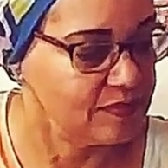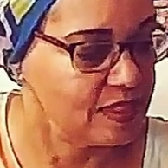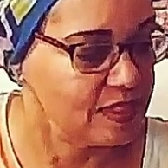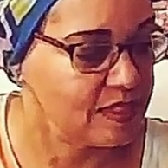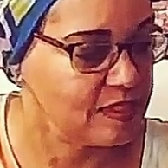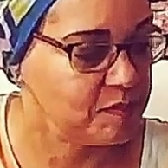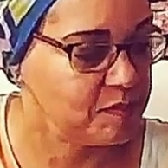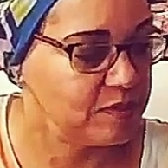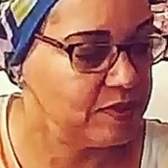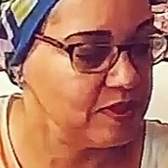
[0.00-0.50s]

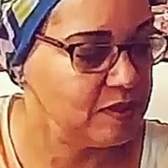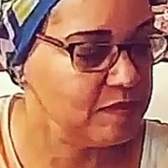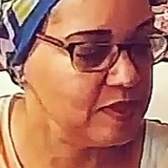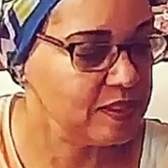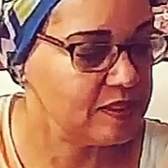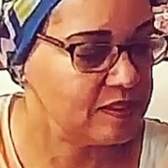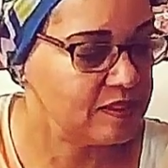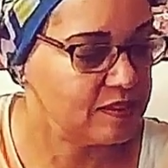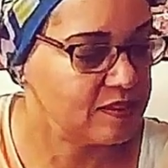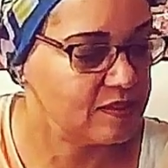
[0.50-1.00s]
pretty
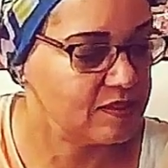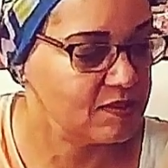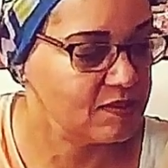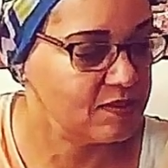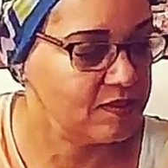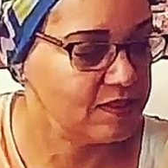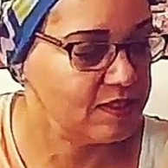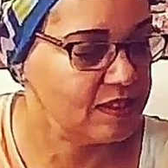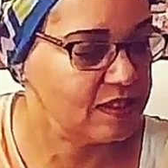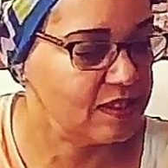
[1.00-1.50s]
much the
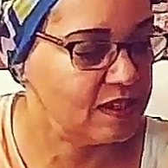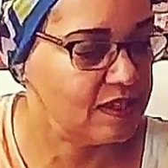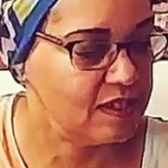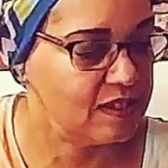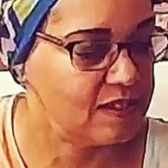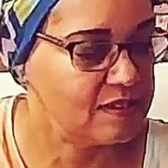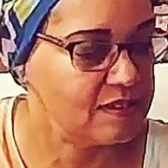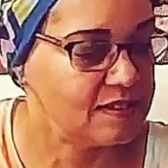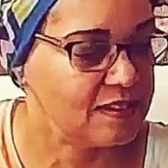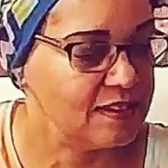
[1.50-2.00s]
story, guys.